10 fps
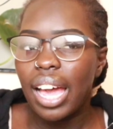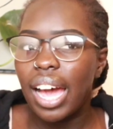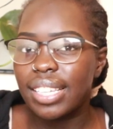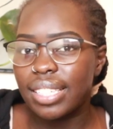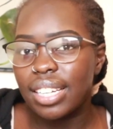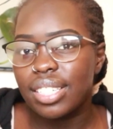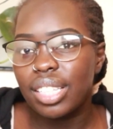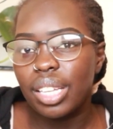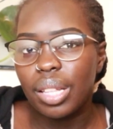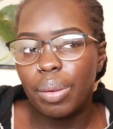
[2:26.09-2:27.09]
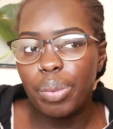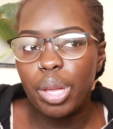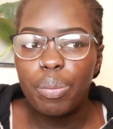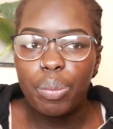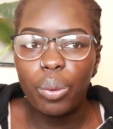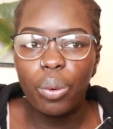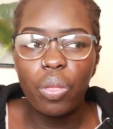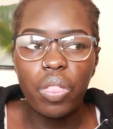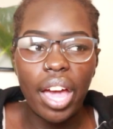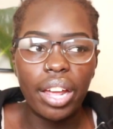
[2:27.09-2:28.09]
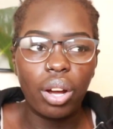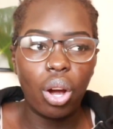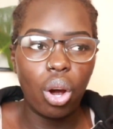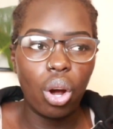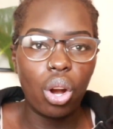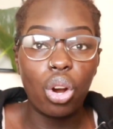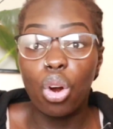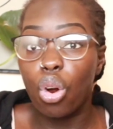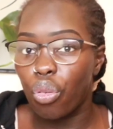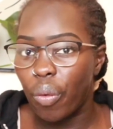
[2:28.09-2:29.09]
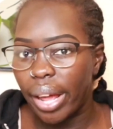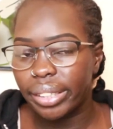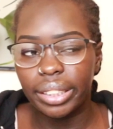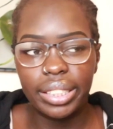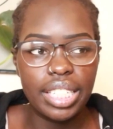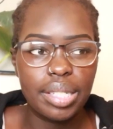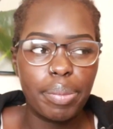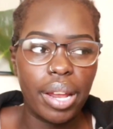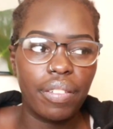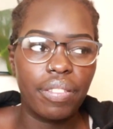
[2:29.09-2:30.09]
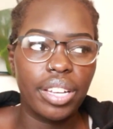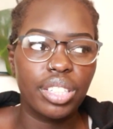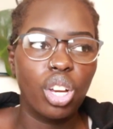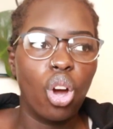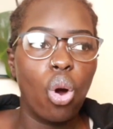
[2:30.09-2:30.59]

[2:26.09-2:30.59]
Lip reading: Essentially, the people that are granted these benefits